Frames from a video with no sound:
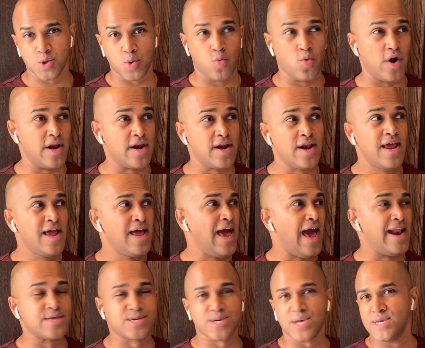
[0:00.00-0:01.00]
is a win.
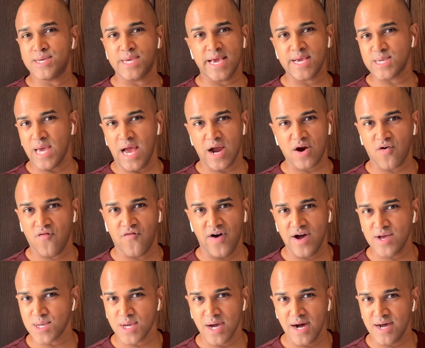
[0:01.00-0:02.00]
And it's going to take
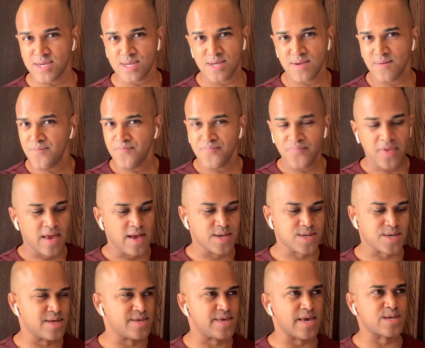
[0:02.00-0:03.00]
sacrifice, guys. It's
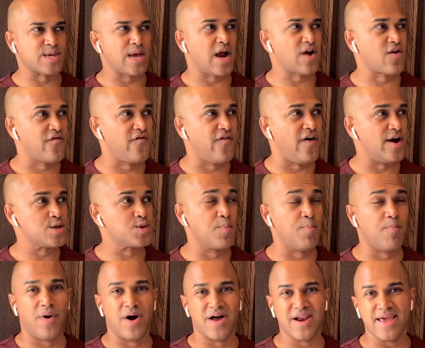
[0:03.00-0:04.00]
going to take sacrifice,
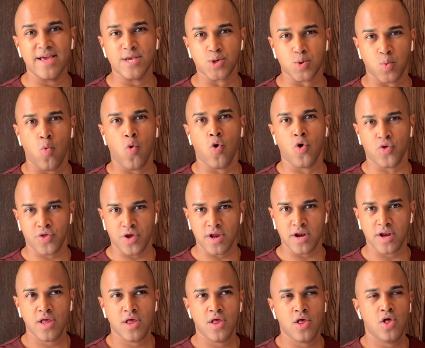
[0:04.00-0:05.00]
but it's worth
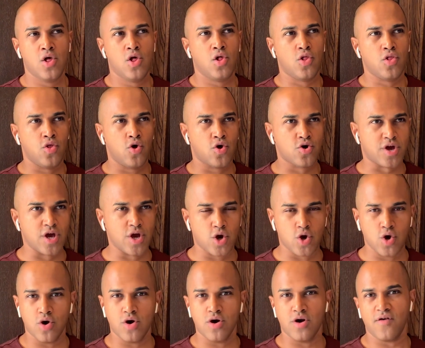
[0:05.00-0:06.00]
it. Looking
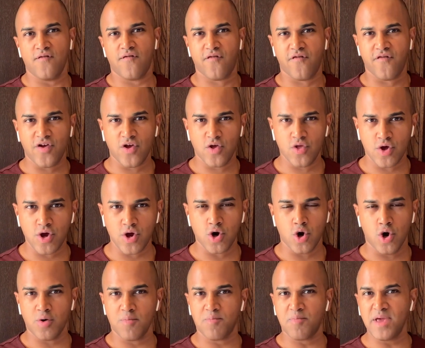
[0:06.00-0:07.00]
good feeling
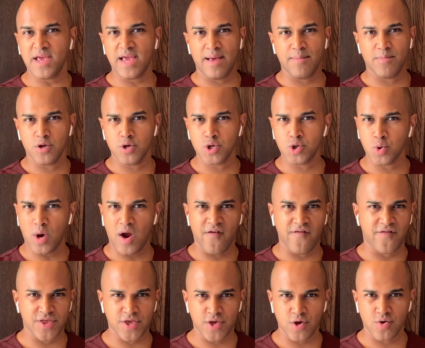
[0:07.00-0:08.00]
good, being able to do
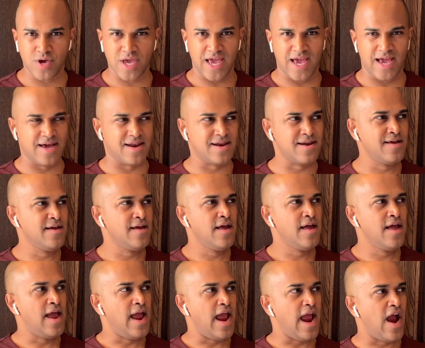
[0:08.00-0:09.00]
everything you can.
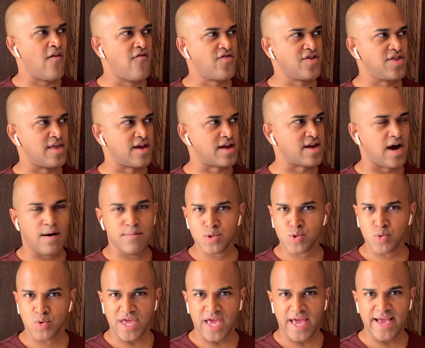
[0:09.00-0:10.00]
Everything that comes
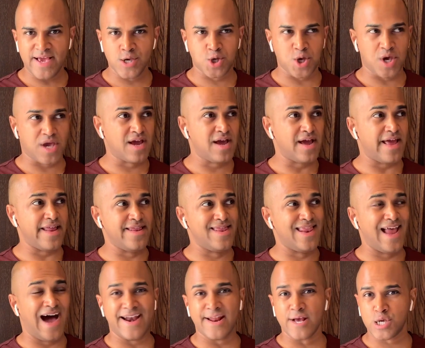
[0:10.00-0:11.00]
with aging,
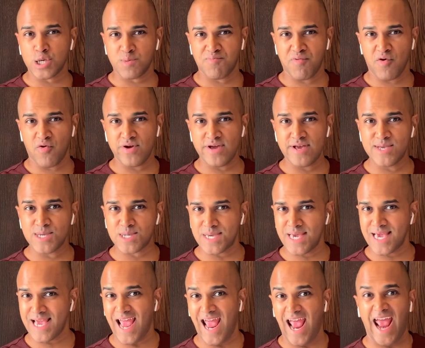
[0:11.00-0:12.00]
not
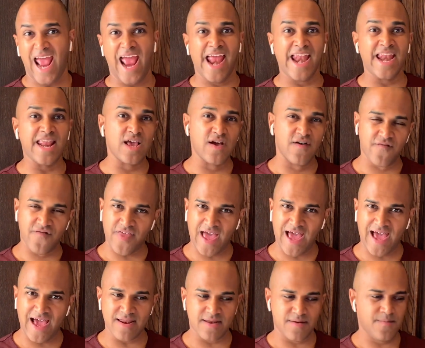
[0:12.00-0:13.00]
experiencing any of
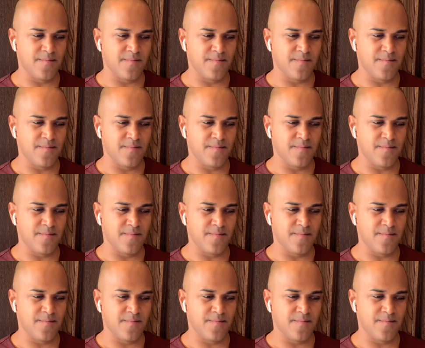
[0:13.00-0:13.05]
that,